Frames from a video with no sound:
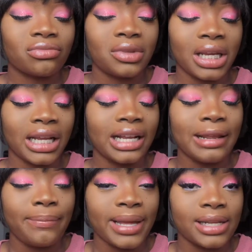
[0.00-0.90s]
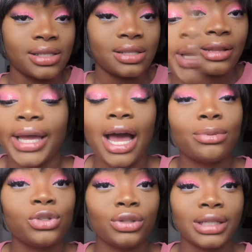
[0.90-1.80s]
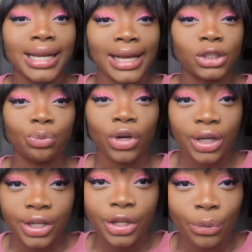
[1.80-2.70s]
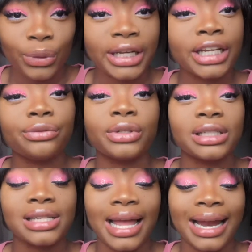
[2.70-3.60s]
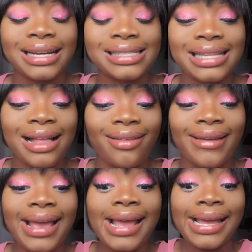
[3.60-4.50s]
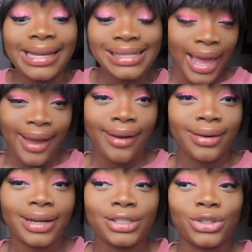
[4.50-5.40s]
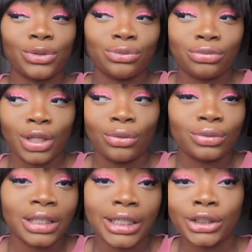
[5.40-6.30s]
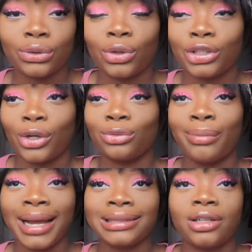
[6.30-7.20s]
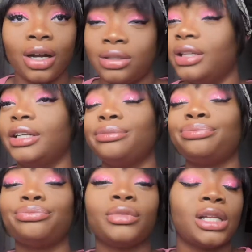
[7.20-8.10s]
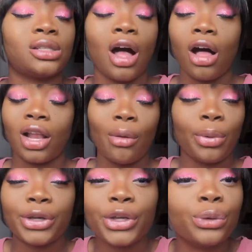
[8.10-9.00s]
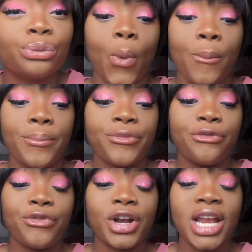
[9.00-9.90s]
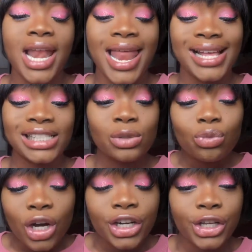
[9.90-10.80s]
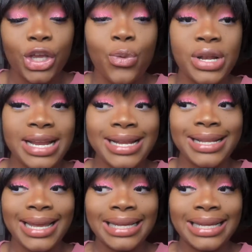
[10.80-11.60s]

3 clip-ins. Okay. Up to the next product you will need for this hairstyle is hair that you don't need or don't mind cutting. It's all up on you. For the last product you will need